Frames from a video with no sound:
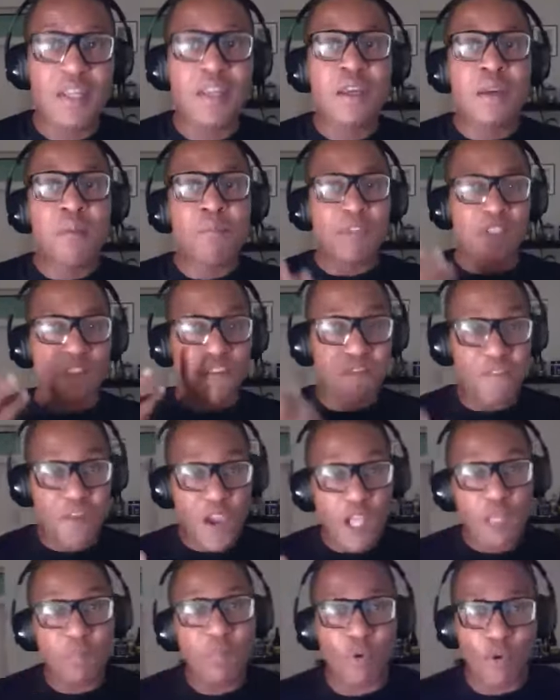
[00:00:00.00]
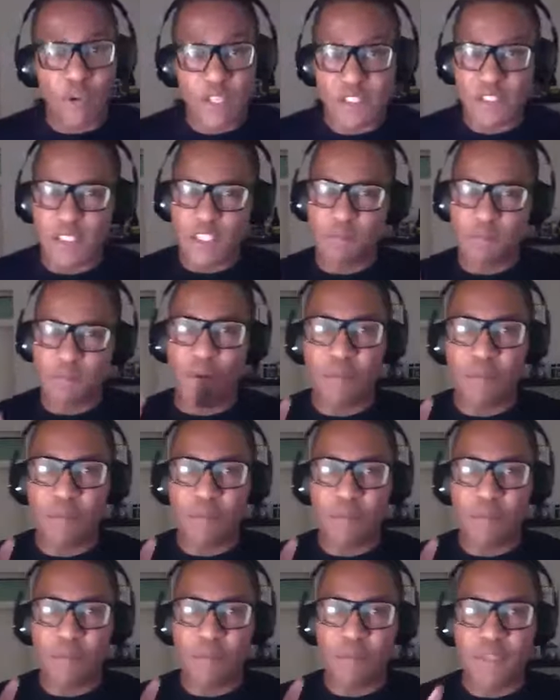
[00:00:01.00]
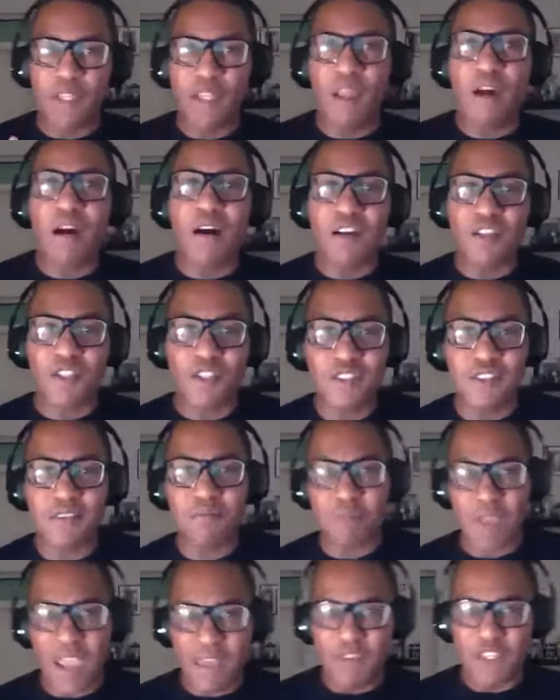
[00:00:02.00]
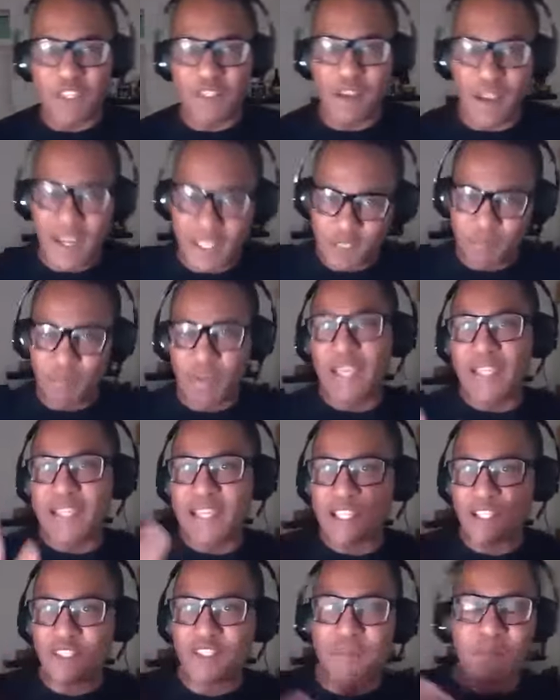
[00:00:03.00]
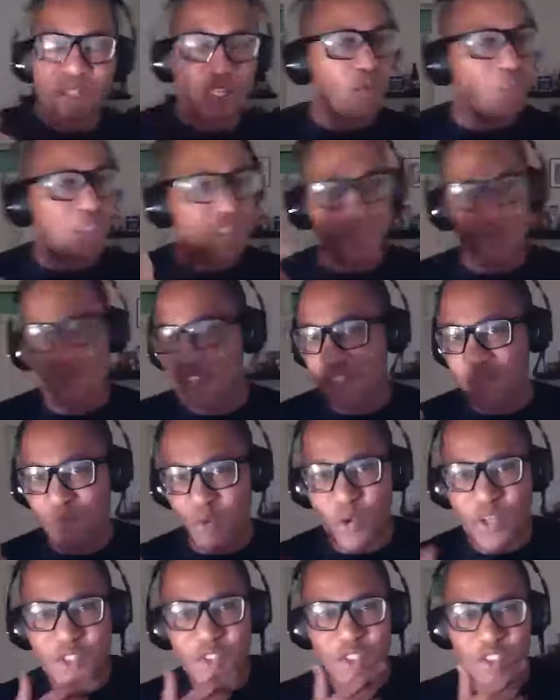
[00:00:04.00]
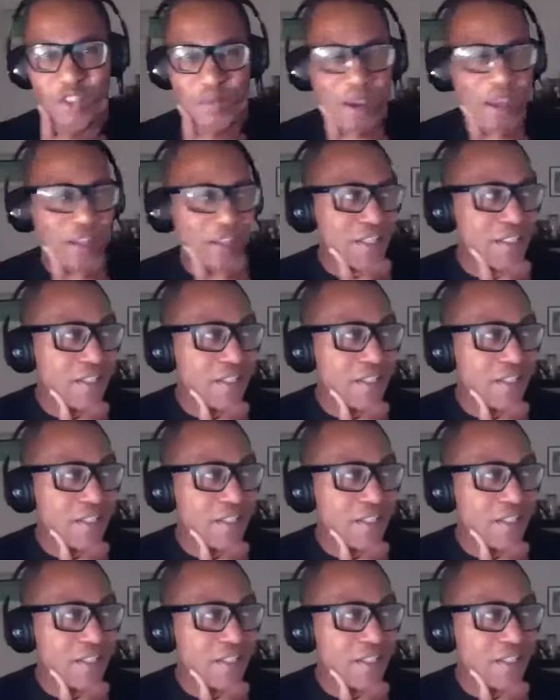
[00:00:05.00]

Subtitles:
But the third point, and it's probably the last heavy science bit, unless somebody wants to ask some questions about this,